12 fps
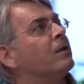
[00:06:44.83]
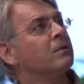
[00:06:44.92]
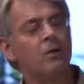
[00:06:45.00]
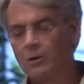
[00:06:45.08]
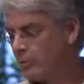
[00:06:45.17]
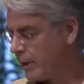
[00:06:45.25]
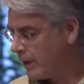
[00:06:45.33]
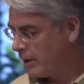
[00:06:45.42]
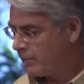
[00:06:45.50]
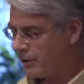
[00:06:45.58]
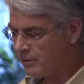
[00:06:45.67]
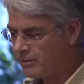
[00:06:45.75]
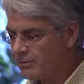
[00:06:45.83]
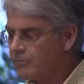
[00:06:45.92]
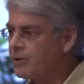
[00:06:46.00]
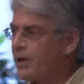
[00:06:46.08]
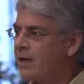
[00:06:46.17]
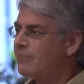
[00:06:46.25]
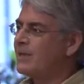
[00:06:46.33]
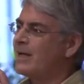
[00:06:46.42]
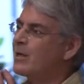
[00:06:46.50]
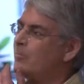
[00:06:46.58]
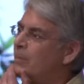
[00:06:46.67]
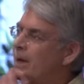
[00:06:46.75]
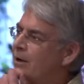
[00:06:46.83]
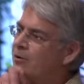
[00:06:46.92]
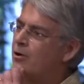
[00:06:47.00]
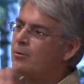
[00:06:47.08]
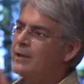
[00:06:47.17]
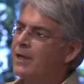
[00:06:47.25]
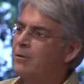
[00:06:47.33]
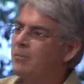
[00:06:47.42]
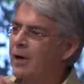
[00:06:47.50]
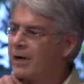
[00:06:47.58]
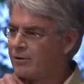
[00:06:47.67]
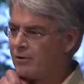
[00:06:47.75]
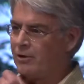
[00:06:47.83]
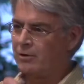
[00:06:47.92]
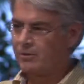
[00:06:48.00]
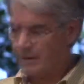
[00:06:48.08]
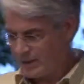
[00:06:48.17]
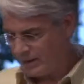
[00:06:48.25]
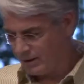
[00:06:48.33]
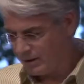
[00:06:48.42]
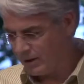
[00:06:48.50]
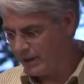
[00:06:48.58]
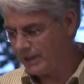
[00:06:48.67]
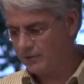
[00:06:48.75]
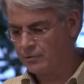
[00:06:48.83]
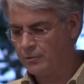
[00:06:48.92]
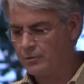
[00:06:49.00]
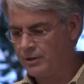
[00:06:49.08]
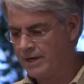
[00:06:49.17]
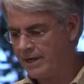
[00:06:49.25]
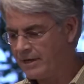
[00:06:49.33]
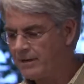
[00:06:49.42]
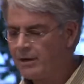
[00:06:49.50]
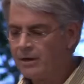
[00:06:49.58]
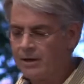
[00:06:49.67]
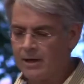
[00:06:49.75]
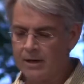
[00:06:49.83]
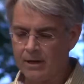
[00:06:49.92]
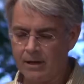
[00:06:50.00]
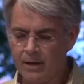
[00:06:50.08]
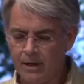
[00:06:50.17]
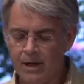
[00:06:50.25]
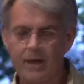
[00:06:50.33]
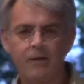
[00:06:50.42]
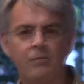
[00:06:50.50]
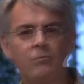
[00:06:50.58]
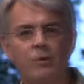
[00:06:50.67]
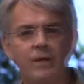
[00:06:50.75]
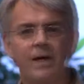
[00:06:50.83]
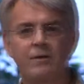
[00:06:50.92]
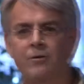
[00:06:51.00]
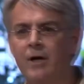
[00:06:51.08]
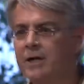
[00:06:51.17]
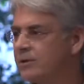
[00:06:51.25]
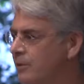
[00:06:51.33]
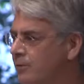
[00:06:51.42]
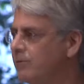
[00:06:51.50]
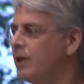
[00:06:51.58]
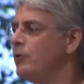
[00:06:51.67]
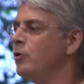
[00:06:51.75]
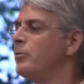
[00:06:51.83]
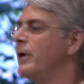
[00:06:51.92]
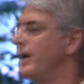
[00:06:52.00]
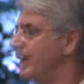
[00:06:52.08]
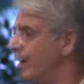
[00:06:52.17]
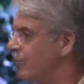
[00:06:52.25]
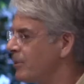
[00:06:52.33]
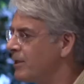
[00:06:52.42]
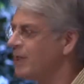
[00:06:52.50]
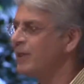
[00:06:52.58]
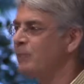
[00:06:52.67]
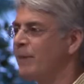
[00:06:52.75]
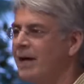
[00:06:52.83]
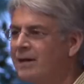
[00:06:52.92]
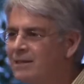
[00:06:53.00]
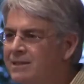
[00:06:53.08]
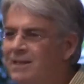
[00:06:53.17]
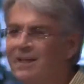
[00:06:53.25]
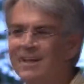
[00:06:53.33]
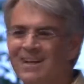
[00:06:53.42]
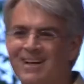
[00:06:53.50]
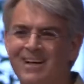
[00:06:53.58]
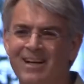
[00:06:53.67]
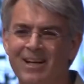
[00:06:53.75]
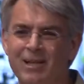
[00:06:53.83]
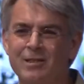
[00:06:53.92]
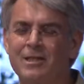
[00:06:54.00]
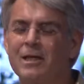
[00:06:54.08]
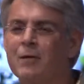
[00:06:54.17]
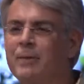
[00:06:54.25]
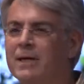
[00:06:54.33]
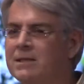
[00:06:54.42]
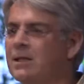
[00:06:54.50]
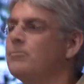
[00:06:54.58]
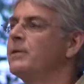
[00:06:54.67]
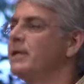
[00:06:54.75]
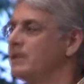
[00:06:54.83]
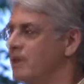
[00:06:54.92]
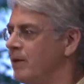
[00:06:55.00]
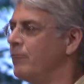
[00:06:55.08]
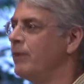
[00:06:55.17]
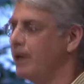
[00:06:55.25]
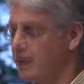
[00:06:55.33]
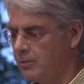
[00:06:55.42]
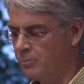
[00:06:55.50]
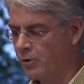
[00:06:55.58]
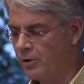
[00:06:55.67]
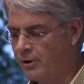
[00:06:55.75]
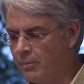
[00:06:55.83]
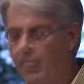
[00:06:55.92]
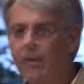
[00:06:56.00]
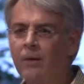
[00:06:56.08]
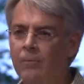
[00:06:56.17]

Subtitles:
So I want to kind of take a macro and then a micro line through the data. And without trying to enumerate everything that matters, let's think about some things that are really important.